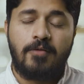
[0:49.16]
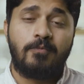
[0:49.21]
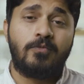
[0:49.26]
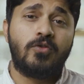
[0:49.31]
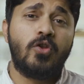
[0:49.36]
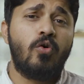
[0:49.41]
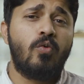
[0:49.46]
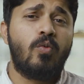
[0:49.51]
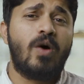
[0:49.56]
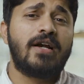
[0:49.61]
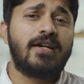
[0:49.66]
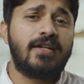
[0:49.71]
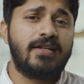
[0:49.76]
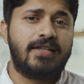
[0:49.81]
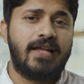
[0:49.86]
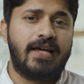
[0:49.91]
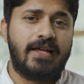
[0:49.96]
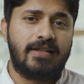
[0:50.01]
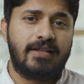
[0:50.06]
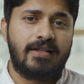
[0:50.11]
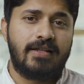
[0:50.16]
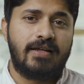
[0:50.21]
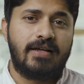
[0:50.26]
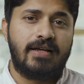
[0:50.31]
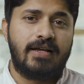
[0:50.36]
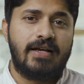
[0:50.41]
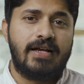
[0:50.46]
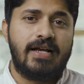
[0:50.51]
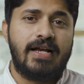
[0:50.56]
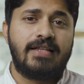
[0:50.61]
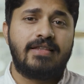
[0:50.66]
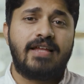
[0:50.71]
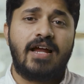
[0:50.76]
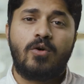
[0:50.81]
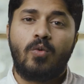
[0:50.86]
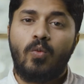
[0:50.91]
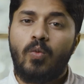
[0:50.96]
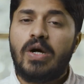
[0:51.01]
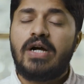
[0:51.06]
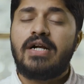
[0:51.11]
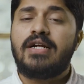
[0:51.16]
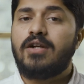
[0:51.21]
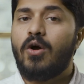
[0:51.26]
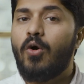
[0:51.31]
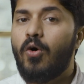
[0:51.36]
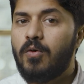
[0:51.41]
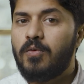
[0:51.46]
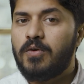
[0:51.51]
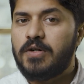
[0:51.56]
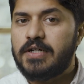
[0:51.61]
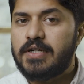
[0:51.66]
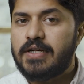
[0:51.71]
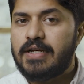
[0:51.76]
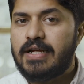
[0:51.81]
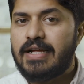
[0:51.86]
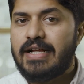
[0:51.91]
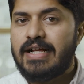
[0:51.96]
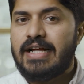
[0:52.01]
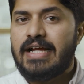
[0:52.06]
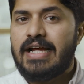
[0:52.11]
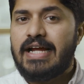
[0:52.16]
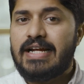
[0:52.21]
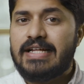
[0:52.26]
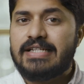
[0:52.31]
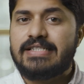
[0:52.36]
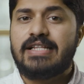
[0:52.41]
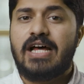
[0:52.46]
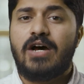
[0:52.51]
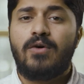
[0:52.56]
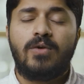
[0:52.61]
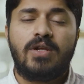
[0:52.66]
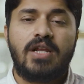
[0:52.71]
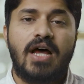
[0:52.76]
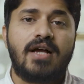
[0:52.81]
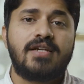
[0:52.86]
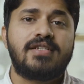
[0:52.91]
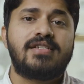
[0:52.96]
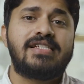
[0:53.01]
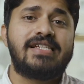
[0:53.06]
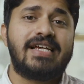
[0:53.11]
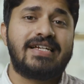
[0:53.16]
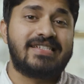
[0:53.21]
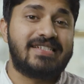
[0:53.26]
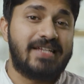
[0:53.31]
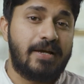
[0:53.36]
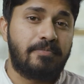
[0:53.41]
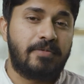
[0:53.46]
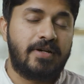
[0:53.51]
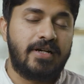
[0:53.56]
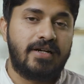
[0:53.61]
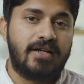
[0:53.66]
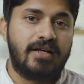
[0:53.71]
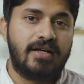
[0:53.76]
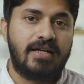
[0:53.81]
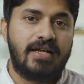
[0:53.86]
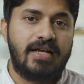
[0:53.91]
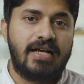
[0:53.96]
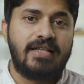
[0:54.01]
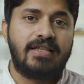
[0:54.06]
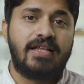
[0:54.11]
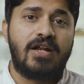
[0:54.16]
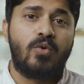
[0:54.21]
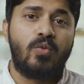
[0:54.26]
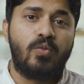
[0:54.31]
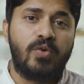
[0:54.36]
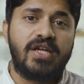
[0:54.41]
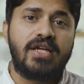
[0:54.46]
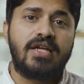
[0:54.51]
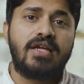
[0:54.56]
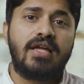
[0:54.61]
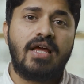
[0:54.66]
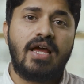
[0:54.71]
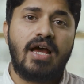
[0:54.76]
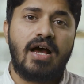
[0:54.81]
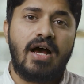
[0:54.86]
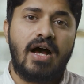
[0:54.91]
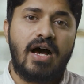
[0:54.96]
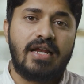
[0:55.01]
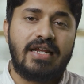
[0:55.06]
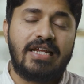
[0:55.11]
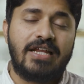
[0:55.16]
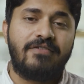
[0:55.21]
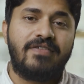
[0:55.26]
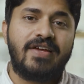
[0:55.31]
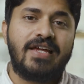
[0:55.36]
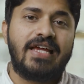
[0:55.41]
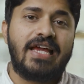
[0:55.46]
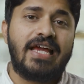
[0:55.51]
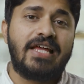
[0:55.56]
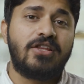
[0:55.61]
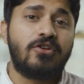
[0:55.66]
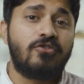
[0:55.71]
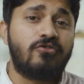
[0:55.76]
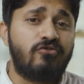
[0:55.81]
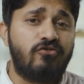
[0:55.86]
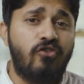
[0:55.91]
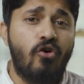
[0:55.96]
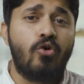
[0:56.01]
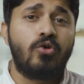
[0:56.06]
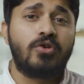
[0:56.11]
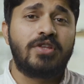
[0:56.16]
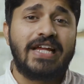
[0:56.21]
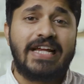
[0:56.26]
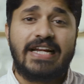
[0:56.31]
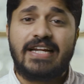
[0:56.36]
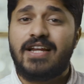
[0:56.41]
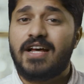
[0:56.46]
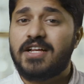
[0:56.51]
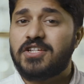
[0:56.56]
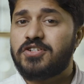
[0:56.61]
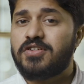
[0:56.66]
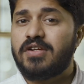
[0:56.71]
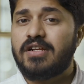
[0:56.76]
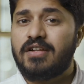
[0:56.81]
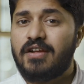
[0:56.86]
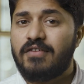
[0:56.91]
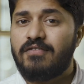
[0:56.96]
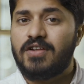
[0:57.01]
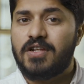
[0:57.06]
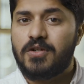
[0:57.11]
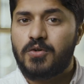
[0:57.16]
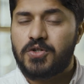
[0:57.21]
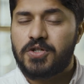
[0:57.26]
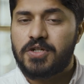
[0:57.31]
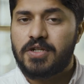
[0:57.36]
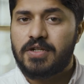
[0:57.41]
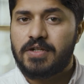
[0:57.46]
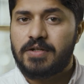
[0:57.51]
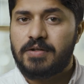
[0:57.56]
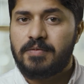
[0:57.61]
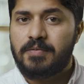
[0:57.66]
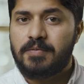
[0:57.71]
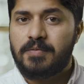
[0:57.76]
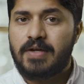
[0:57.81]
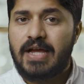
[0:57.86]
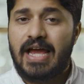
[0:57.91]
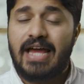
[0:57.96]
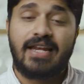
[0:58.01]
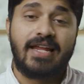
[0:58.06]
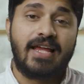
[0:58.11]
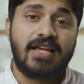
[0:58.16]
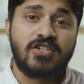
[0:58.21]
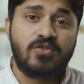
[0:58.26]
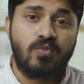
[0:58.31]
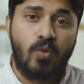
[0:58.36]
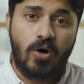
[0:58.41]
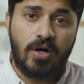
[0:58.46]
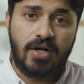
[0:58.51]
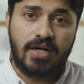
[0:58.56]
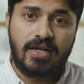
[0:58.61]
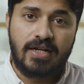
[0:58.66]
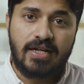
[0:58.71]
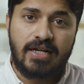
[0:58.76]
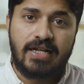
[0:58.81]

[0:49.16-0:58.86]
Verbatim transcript: No wonder then that world over, it is now largely accepted that we are living in the fourth industrial revolution. And guess what?